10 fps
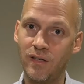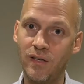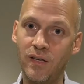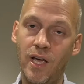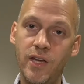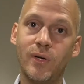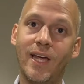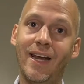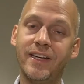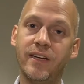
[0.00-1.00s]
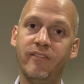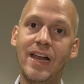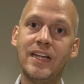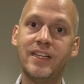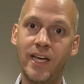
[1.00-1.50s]
And you can later
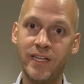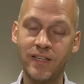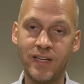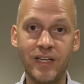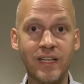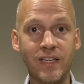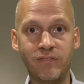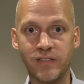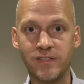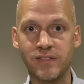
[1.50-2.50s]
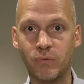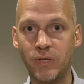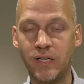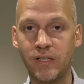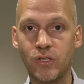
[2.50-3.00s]
validate if this is
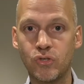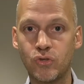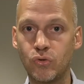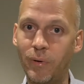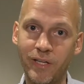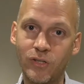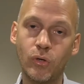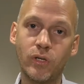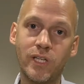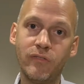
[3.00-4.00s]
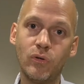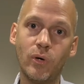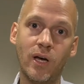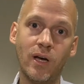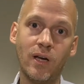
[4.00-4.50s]
really true. But it could give you
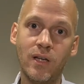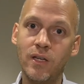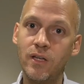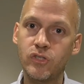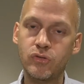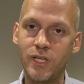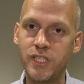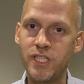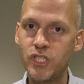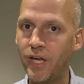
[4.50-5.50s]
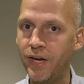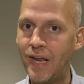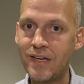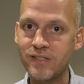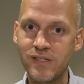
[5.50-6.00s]
a strategic
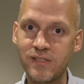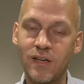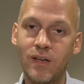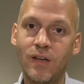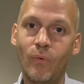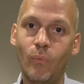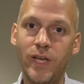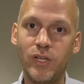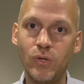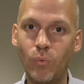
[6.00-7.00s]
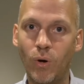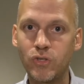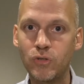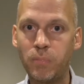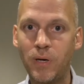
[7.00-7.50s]
analysis where you want
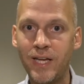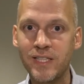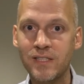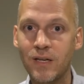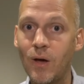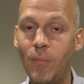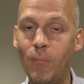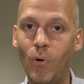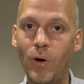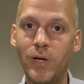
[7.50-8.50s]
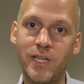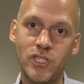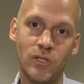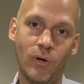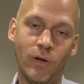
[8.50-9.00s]
to place more
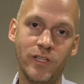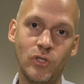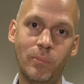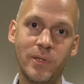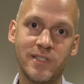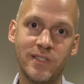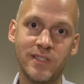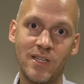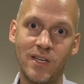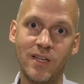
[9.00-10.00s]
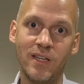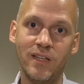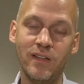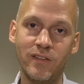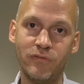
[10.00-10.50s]
attention on in your business
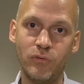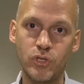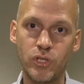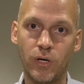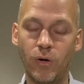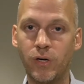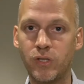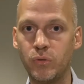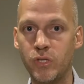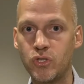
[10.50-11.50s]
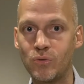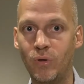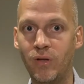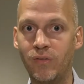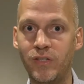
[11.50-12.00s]
in the future in order to
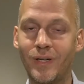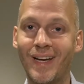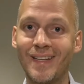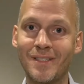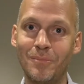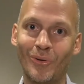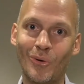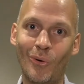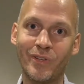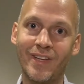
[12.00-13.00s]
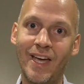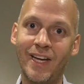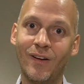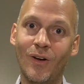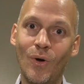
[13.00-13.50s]
ensure that your customer is always
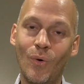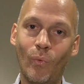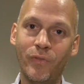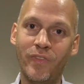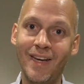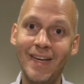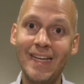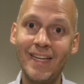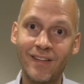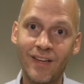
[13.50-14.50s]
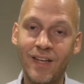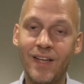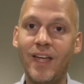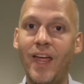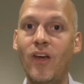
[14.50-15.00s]
getting what they need
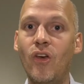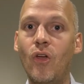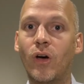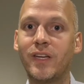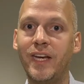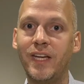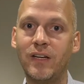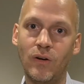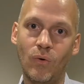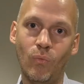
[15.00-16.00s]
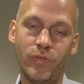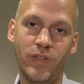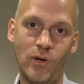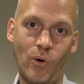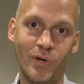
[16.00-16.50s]
and not getting what they
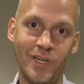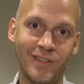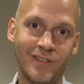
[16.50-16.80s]
don't need.